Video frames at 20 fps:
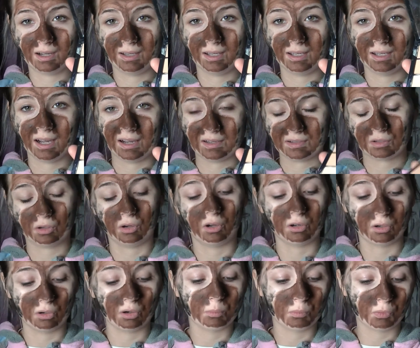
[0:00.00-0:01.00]
It has got a
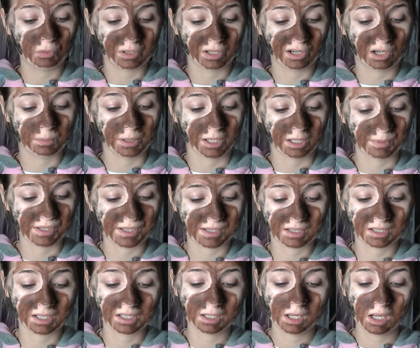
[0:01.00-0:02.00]
lot more yellow pigments
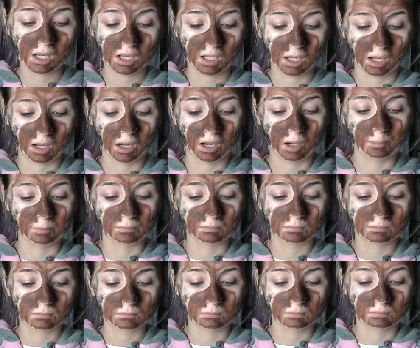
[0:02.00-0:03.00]
in it, and
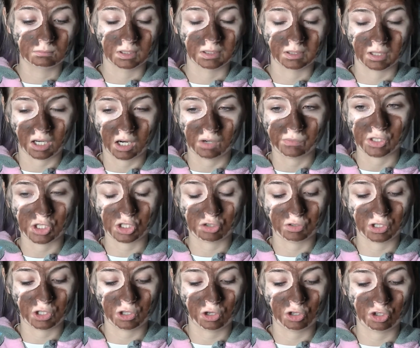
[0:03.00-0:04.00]
the coverage is
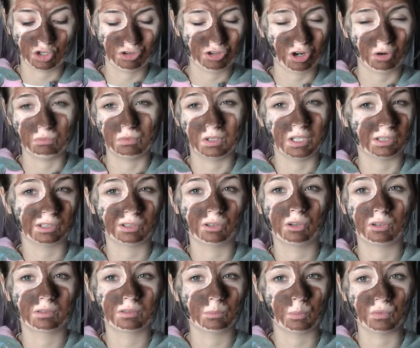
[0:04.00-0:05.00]
really good. You don't need a
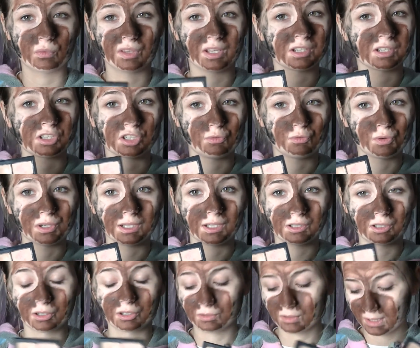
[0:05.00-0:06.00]
lot with this, you really
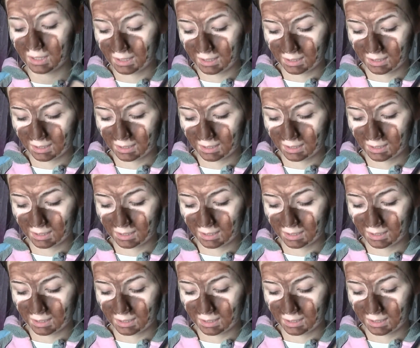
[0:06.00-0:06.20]
don't.